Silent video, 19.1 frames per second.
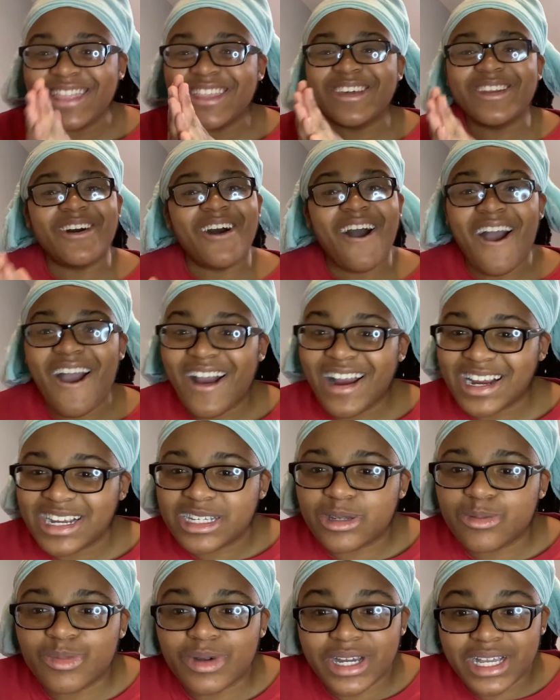a little
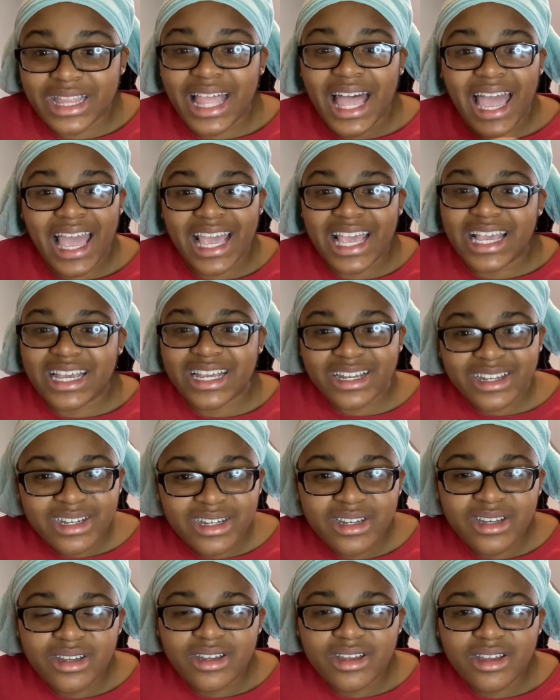harsh, but like,
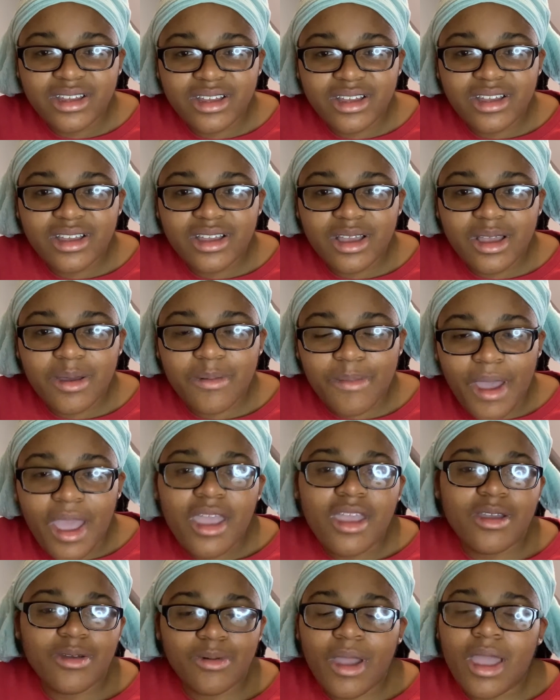
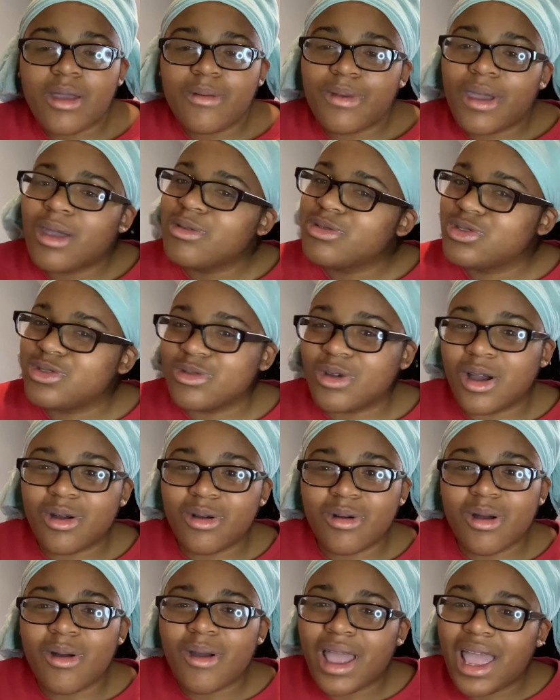pay, hey, pay what you
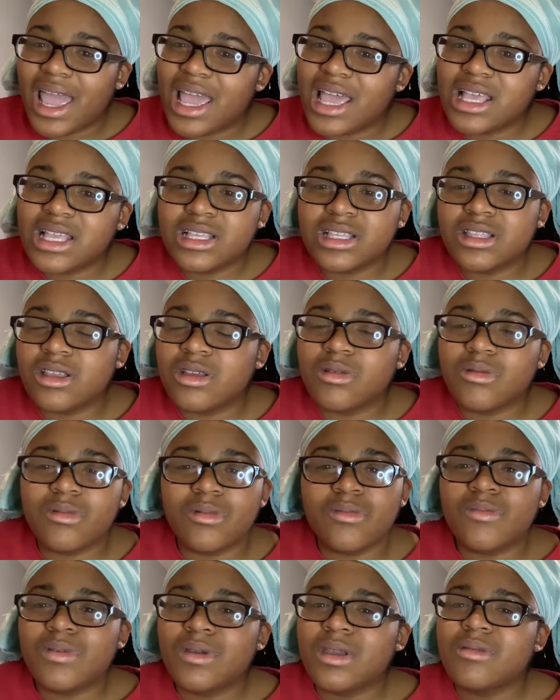owe, okay?
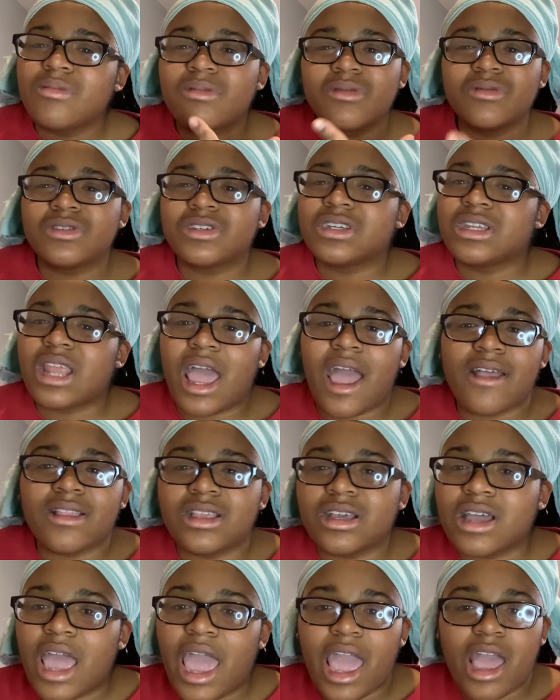People shouldn't have
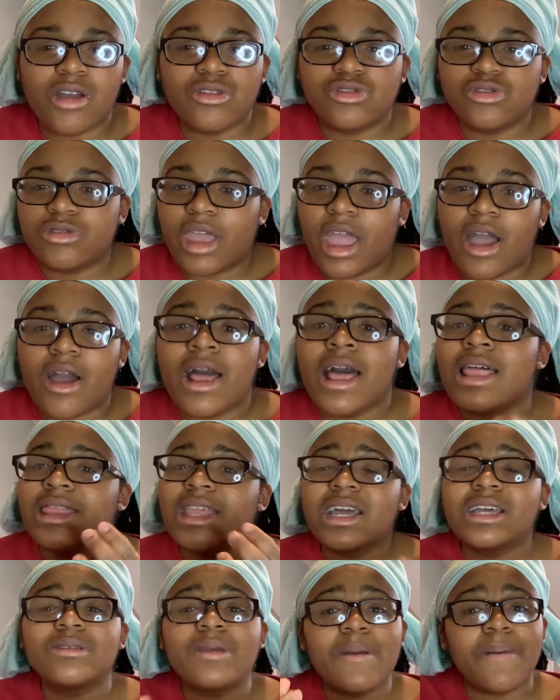to hound you down.
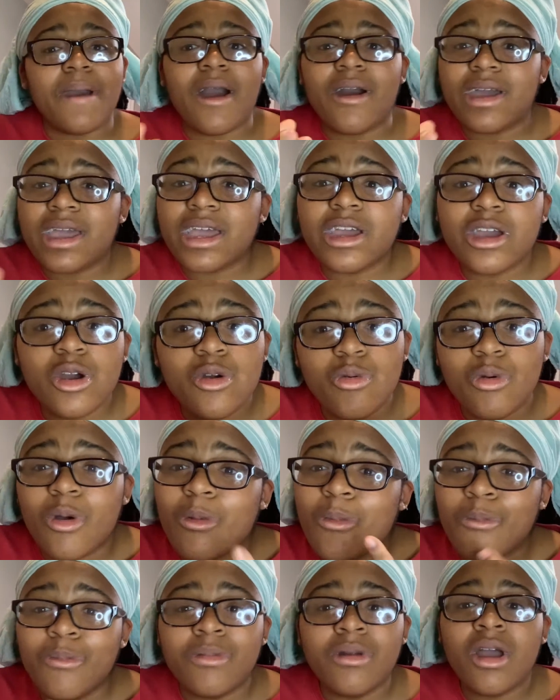There's people out here who
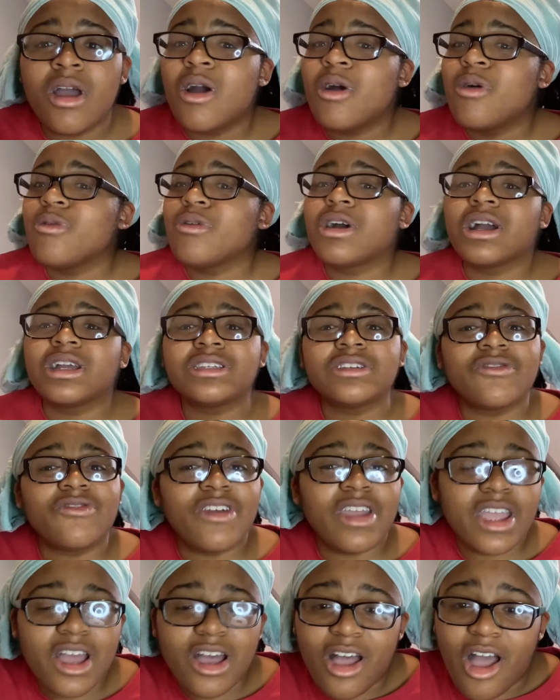will, will cut your
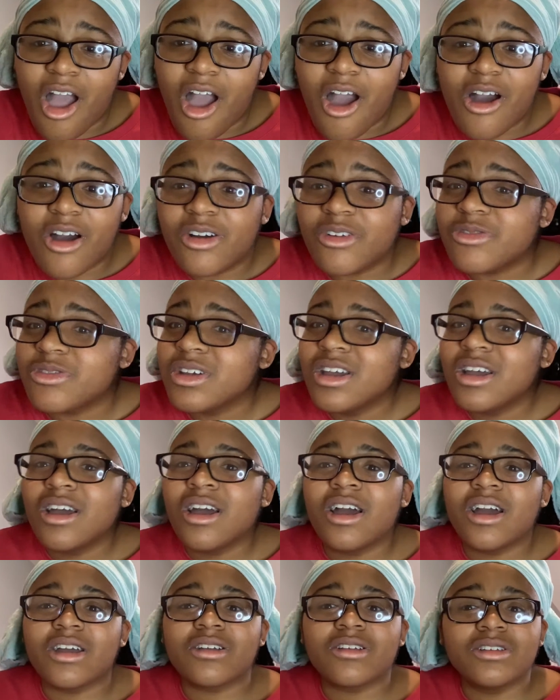finger off,
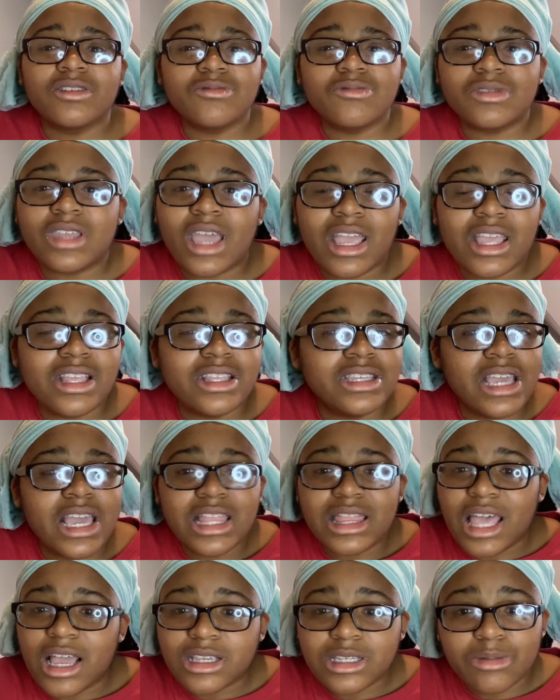uh, take your
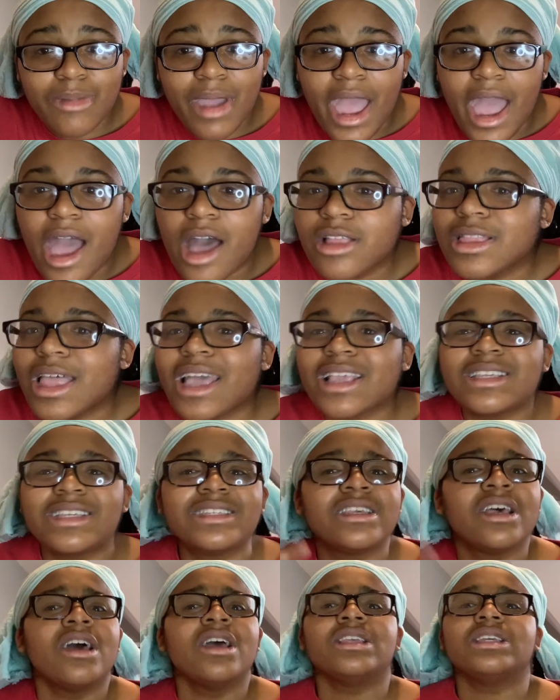teeth out your mouth, like,
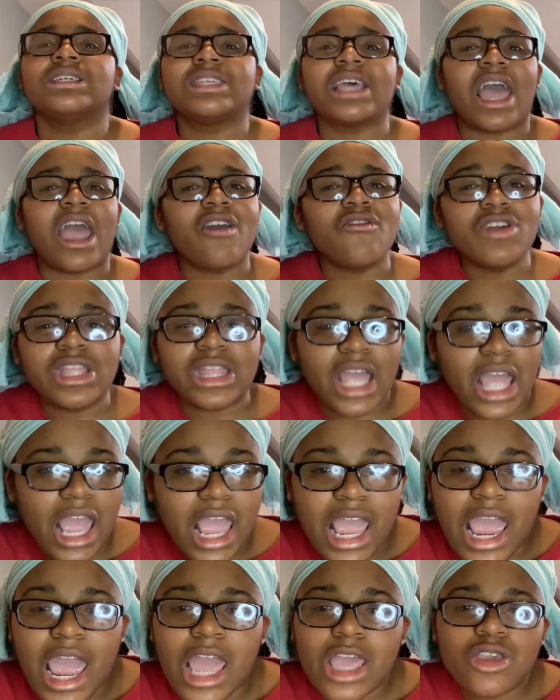just, just
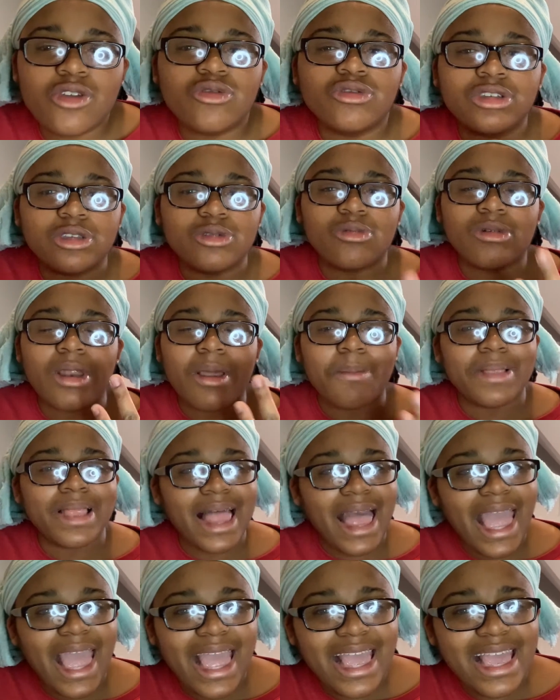everything. And you just want to play?
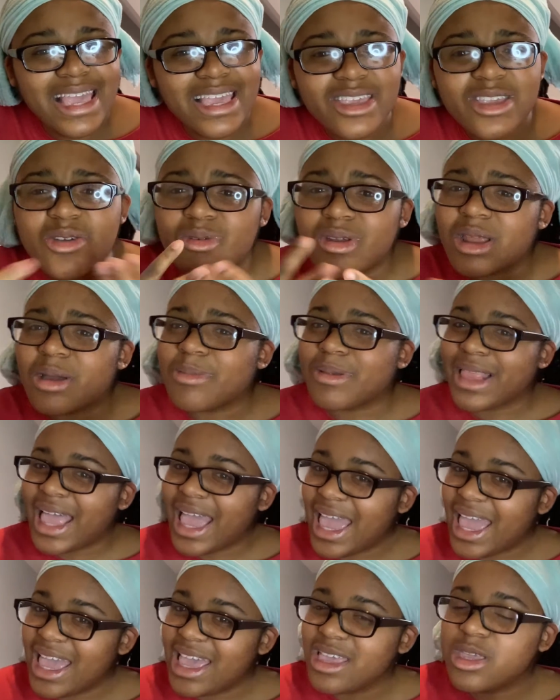You want to play?
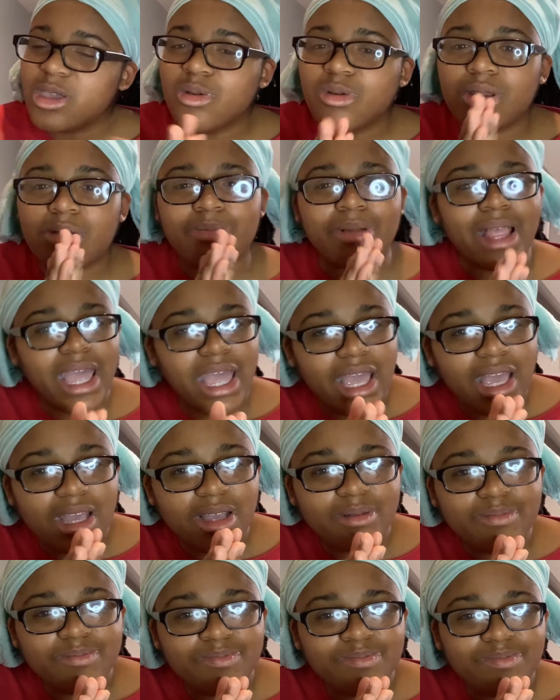You want to play?
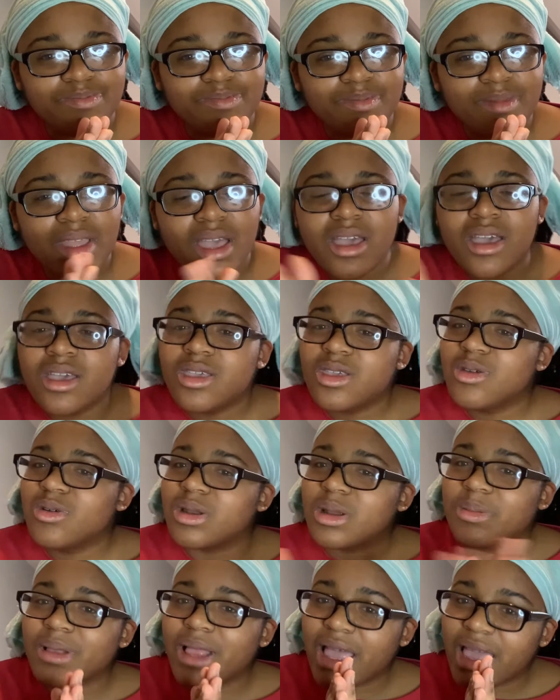you
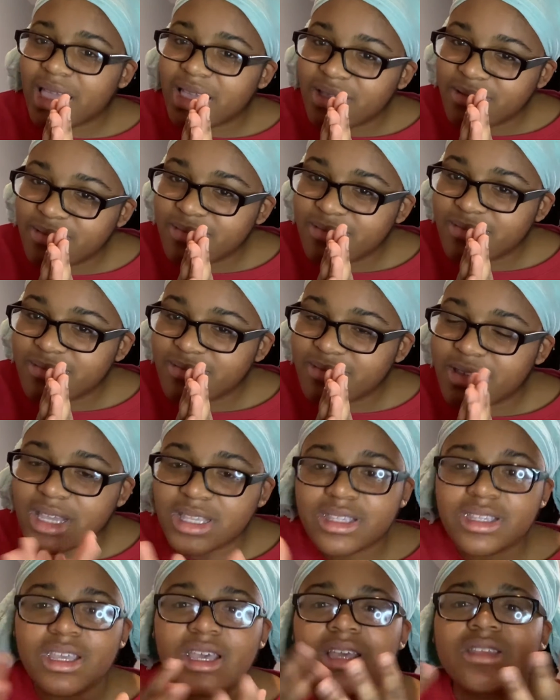wanna play?
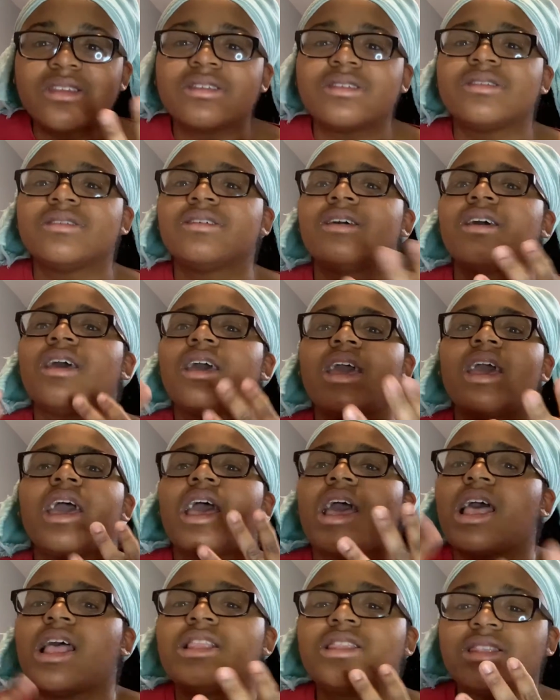It's it's
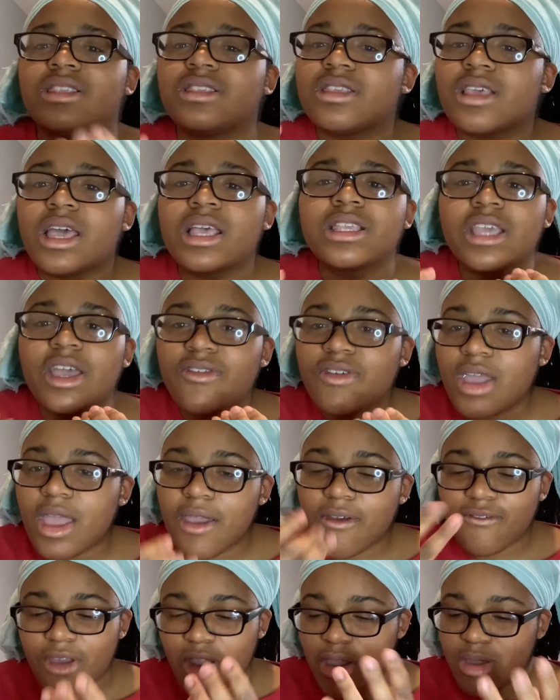it's it's
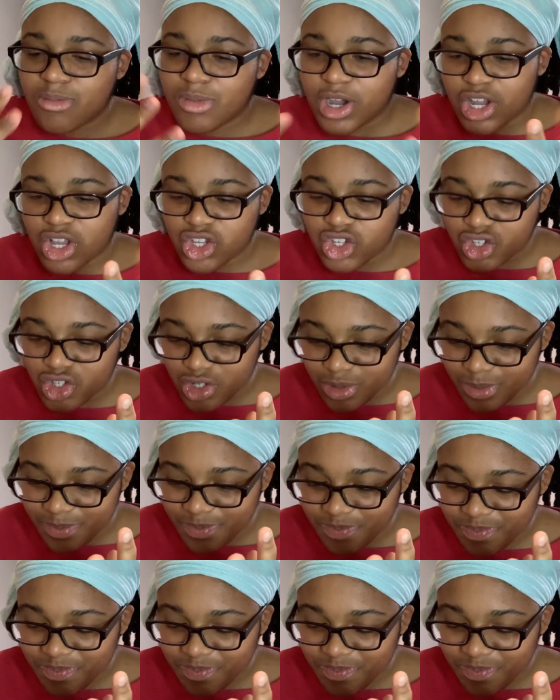giving very much